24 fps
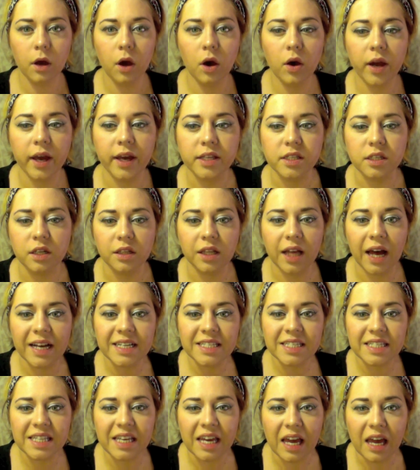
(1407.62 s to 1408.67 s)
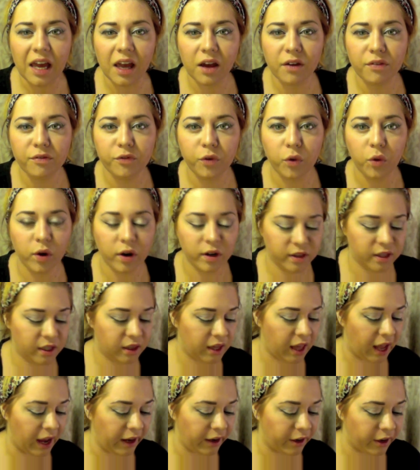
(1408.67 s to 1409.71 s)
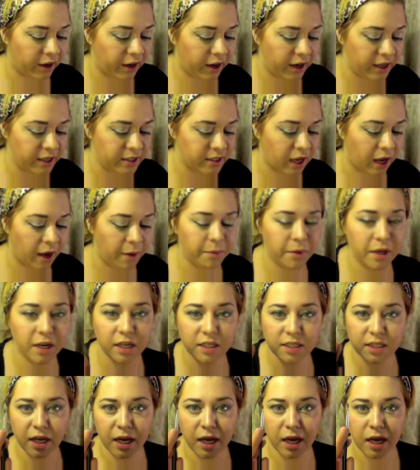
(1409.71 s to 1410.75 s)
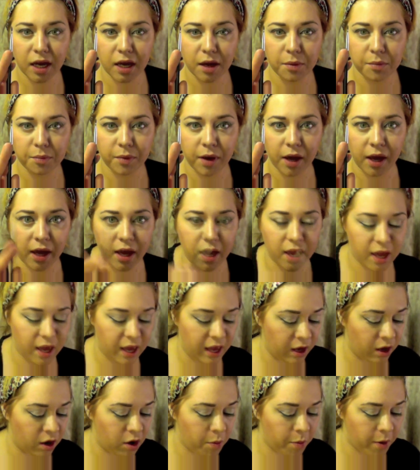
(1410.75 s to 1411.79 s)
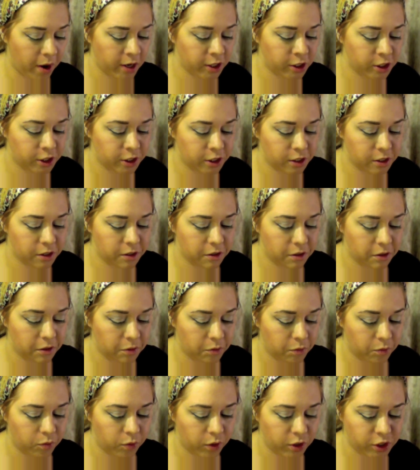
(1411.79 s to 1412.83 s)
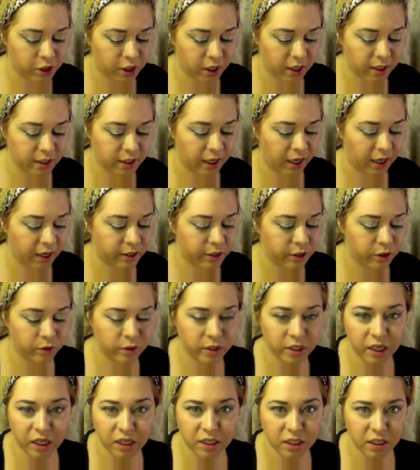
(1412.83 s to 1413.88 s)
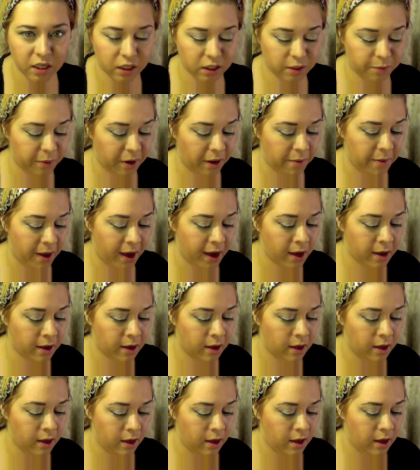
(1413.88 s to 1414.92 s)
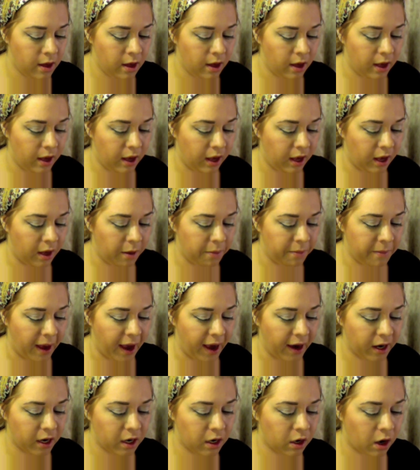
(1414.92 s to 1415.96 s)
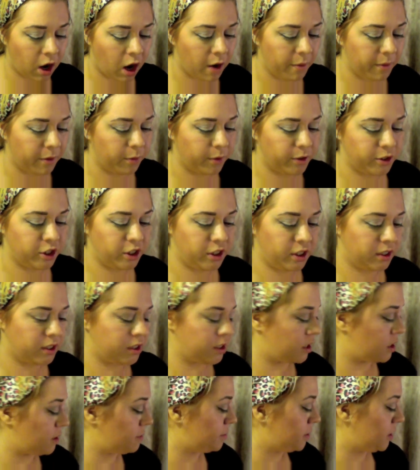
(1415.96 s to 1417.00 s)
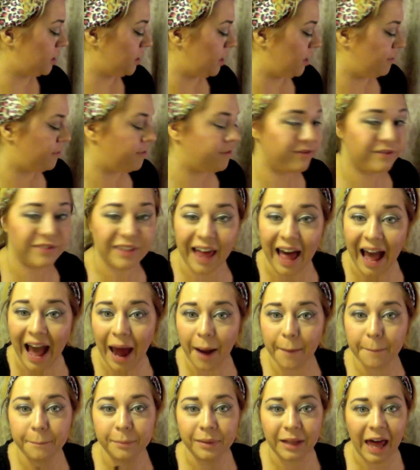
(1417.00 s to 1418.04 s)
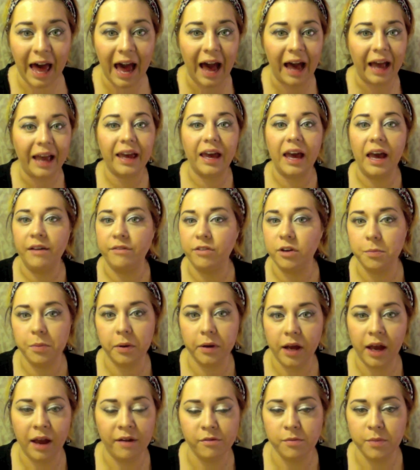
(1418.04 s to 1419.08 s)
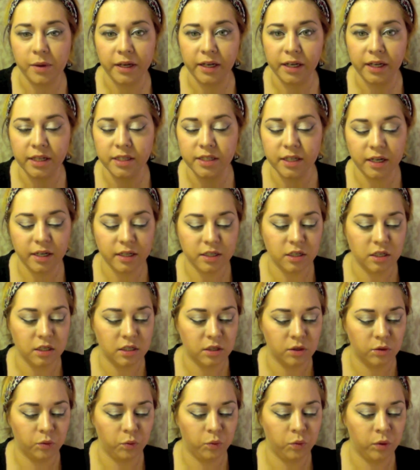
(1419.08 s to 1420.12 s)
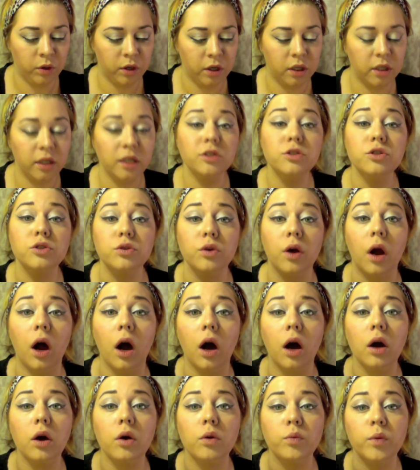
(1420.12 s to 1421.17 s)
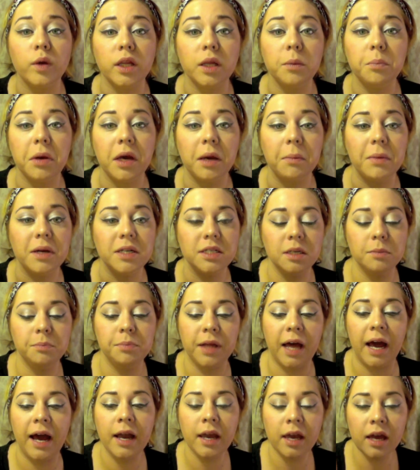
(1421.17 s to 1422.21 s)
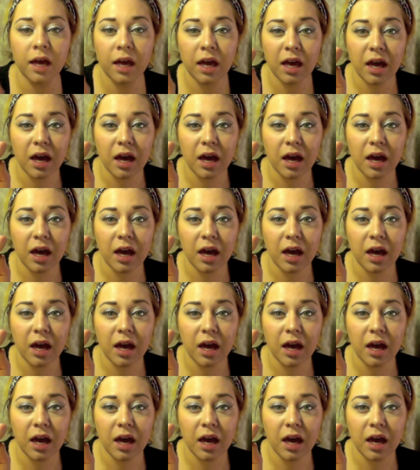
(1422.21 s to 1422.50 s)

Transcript: Okay, so last thing for the liner is I'm going to take my angle brush, which is a 266 by MAC, and MAC Carbon, which is just a completely flat black. Everybody needs it. It's just a really strong, really pigmented black.